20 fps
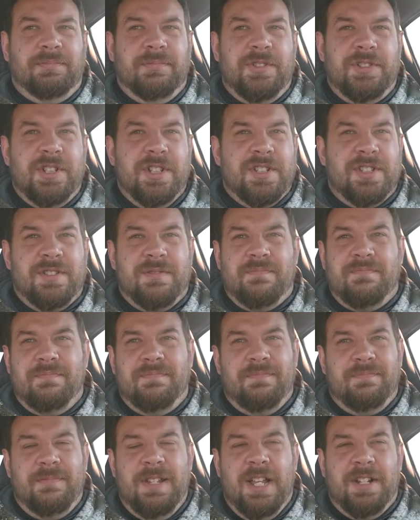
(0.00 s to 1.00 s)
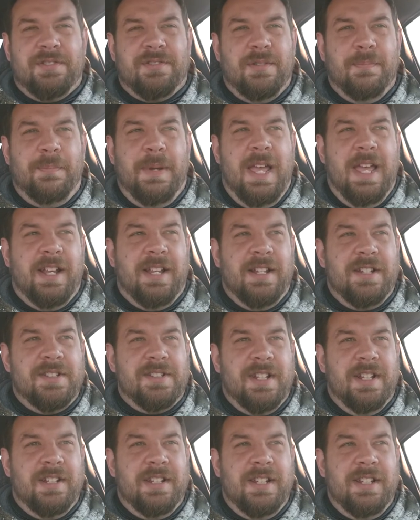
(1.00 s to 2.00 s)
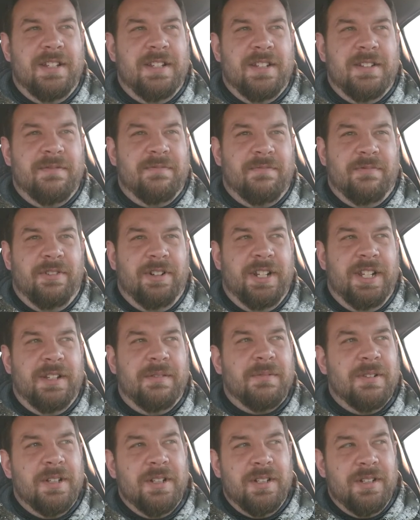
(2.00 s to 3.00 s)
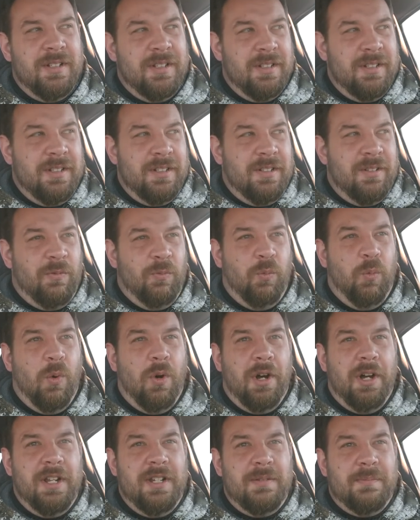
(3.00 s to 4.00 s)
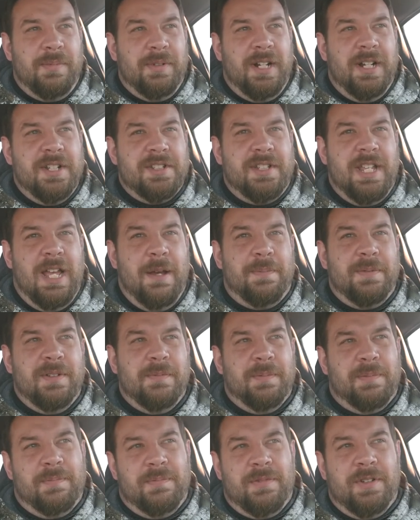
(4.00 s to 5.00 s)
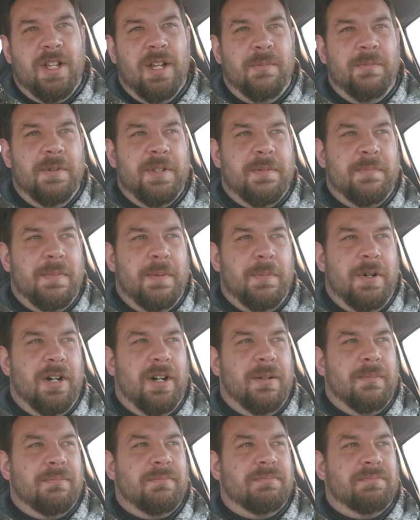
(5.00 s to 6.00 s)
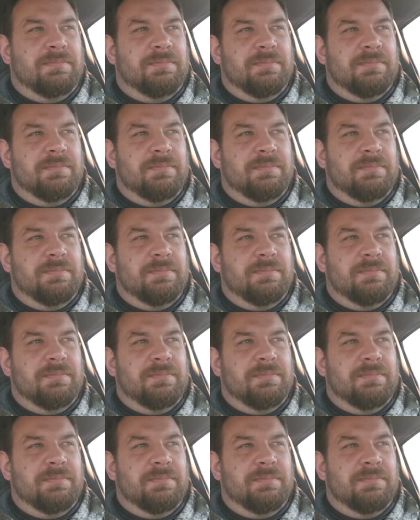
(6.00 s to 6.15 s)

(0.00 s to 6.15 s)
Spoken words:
just extra baggage that he didn't really want, but I just happened to come with my mom.